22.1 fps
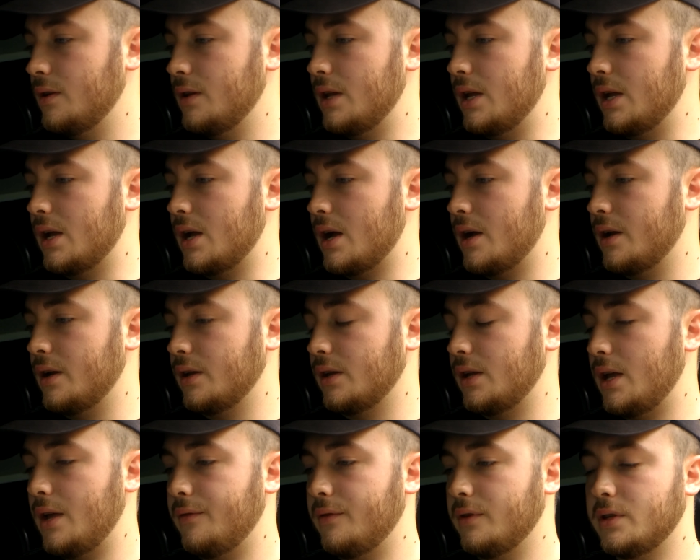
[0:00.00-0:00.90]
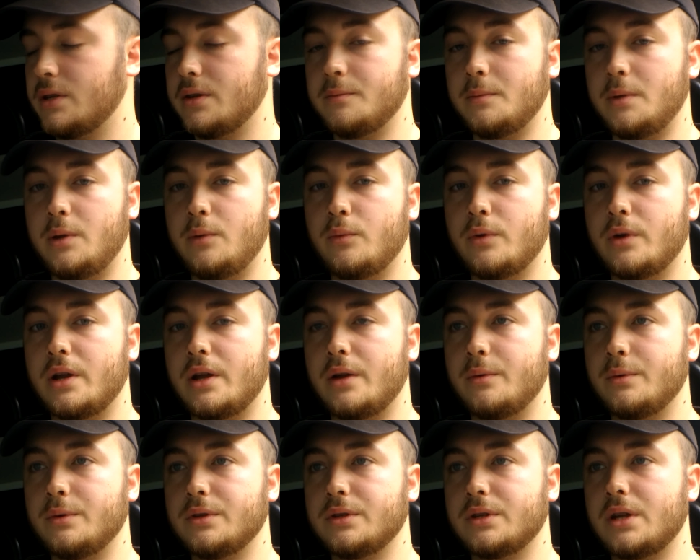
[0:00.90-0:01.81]
they kind of gave it to me when
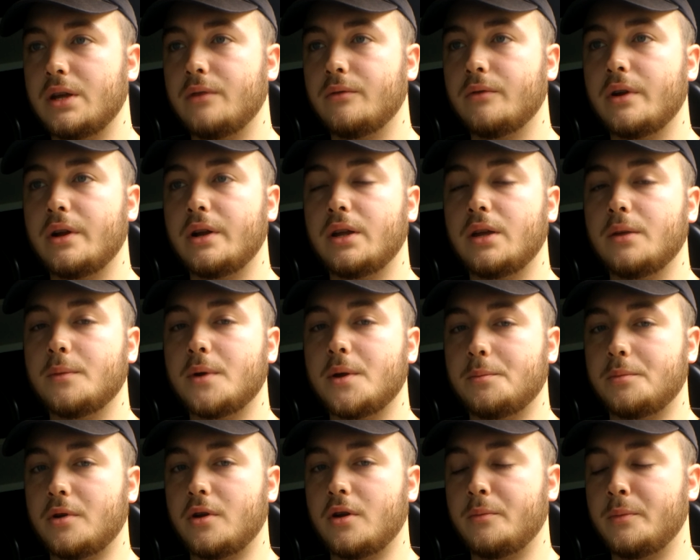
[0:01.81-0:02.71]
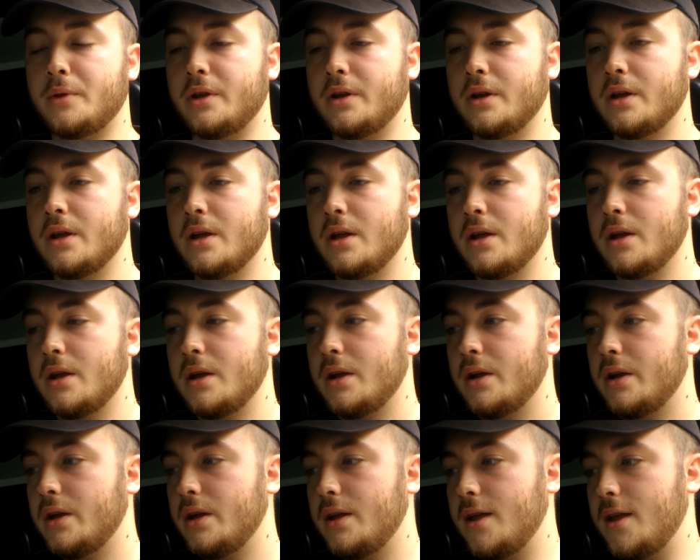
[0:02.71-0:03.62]
I was getting ready to get my permit,
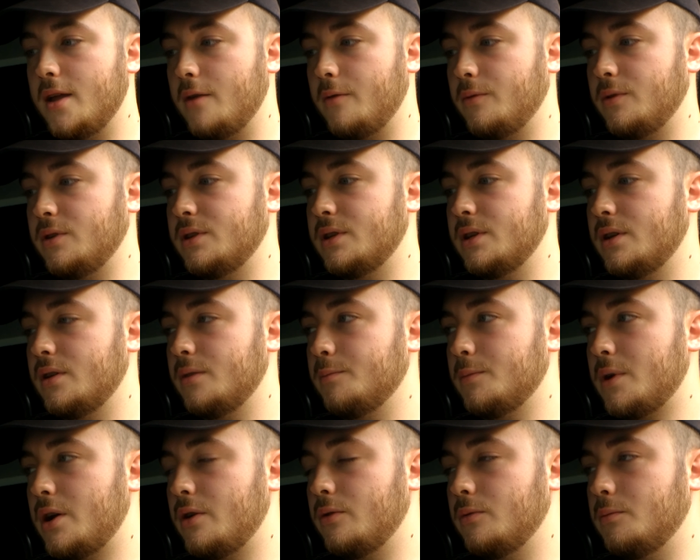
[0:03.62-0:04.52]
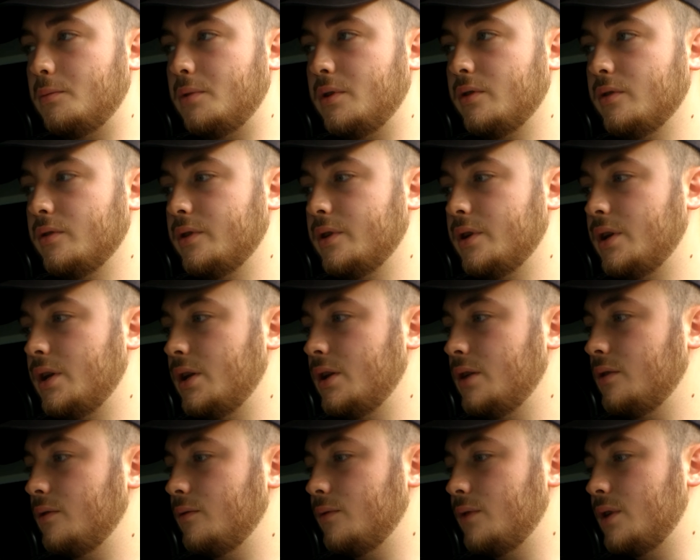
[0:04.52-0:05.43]
and we did my own build in
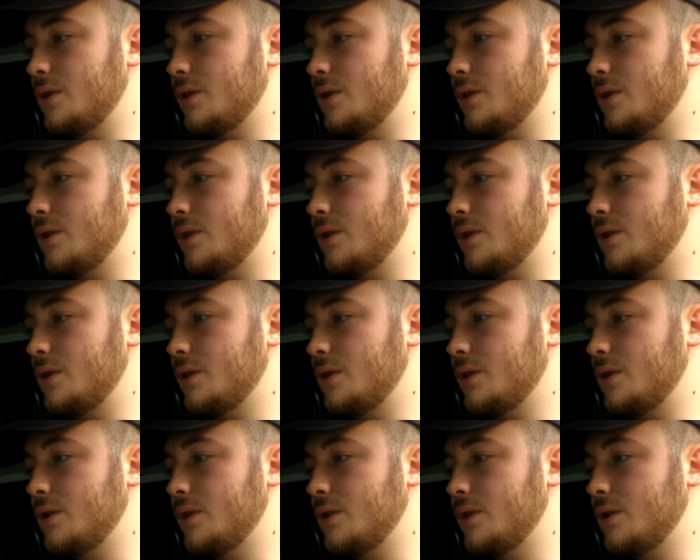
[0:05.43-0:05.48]
it.